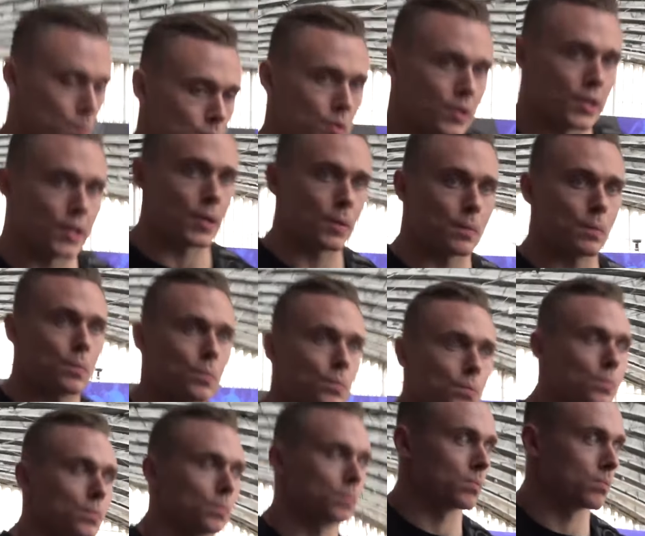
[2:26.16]
he's been that for
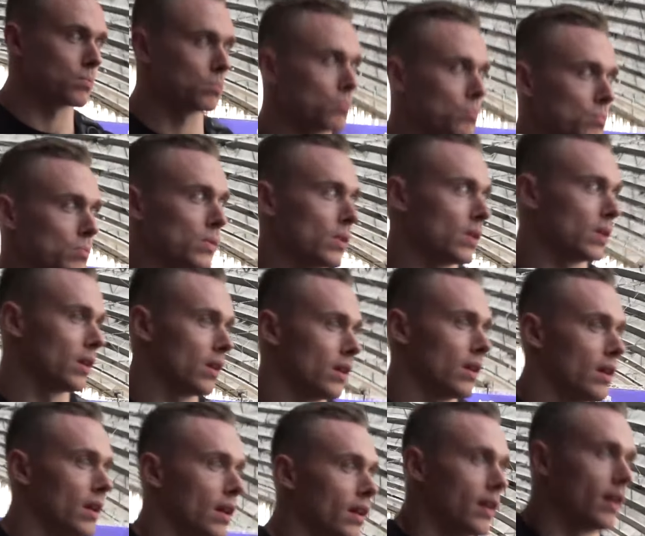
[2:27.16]
a while, but I think
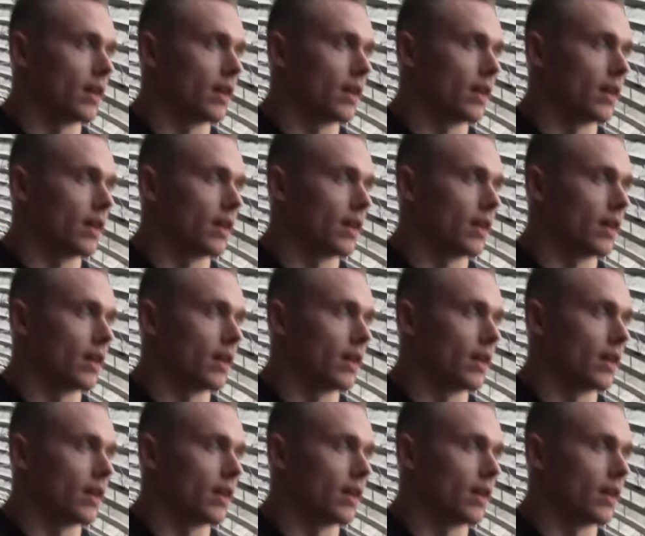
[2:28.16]
he's